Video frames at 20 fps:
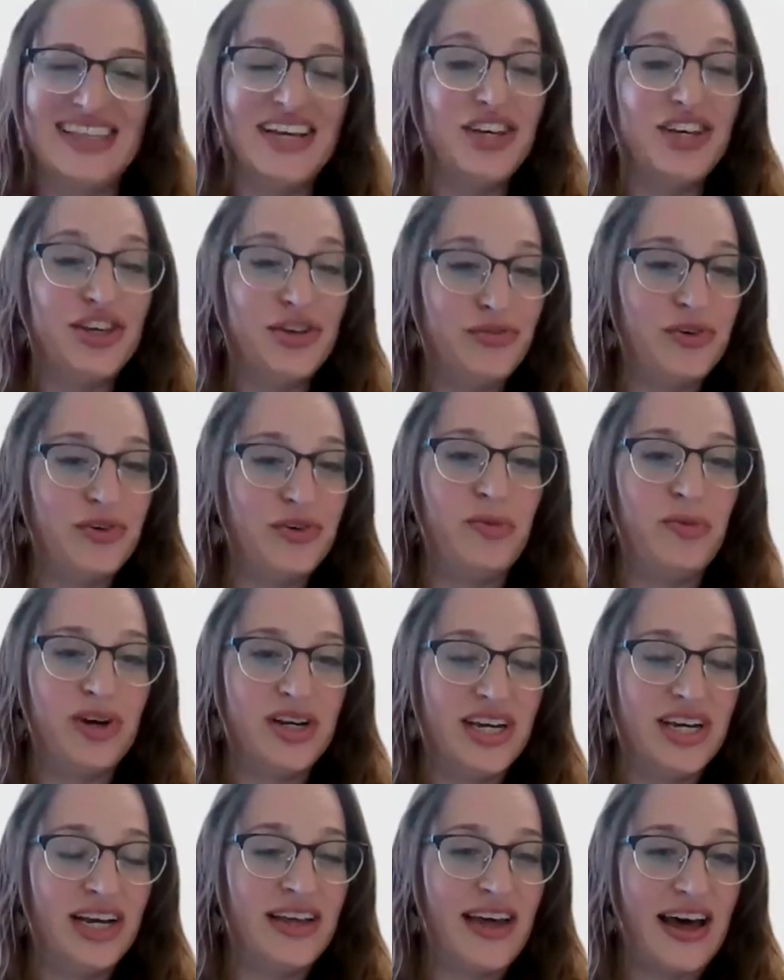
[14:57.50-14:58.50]
thank you for
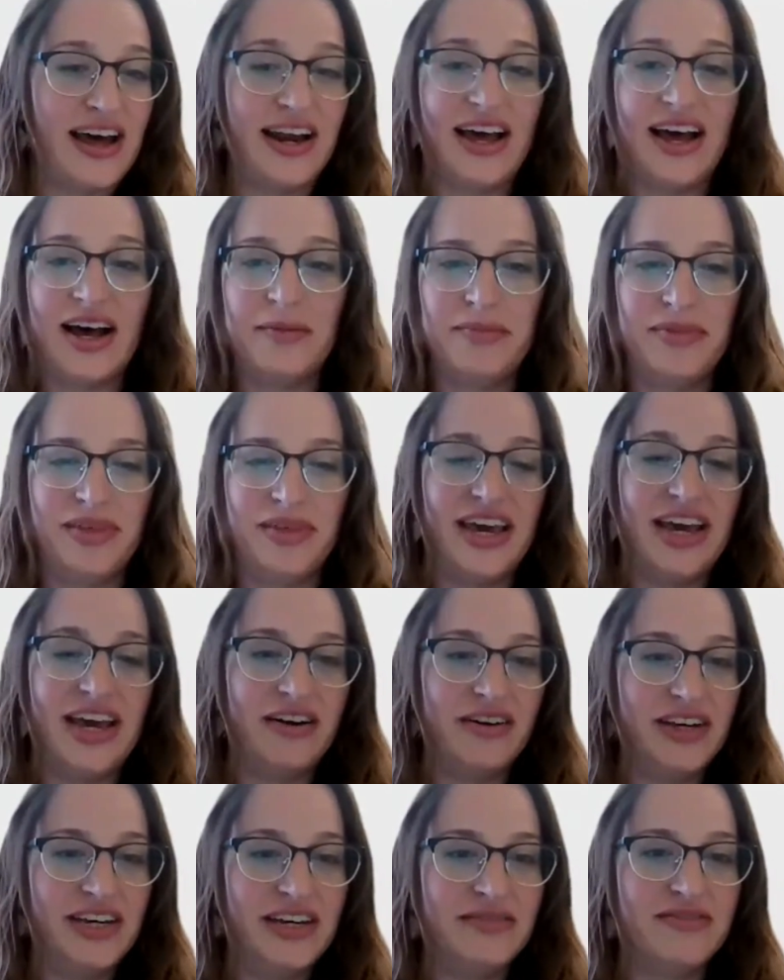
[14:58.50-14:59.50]
bringing that up. The
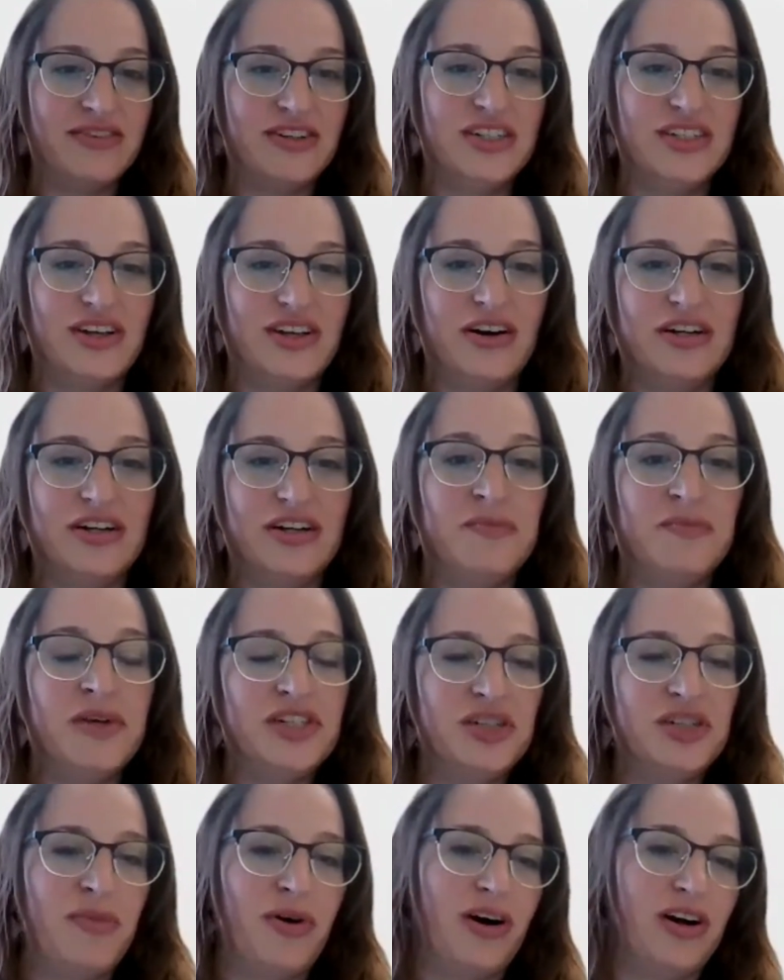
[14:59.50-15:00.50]
caregivers are as
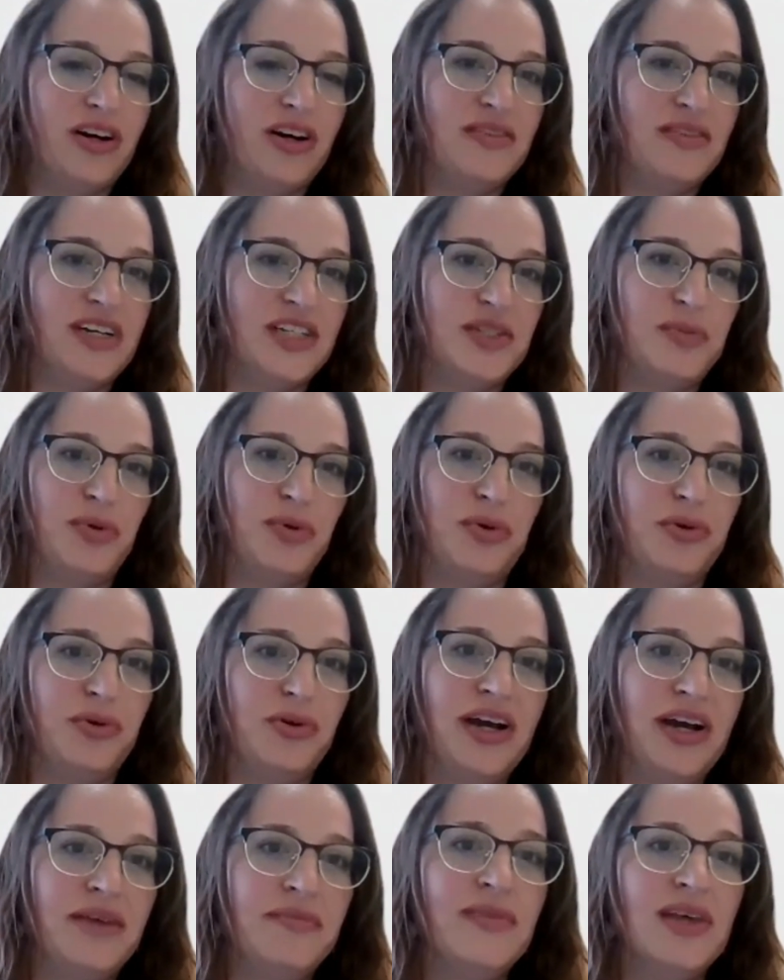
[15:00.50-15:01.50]
much a part of this
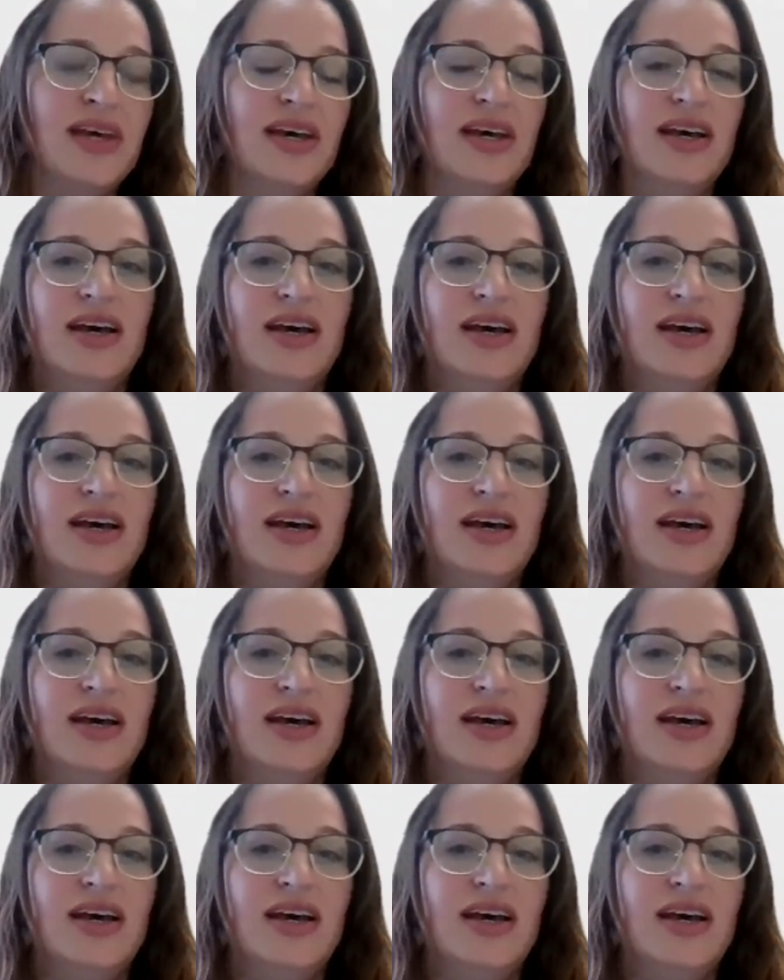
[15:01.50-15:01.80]
program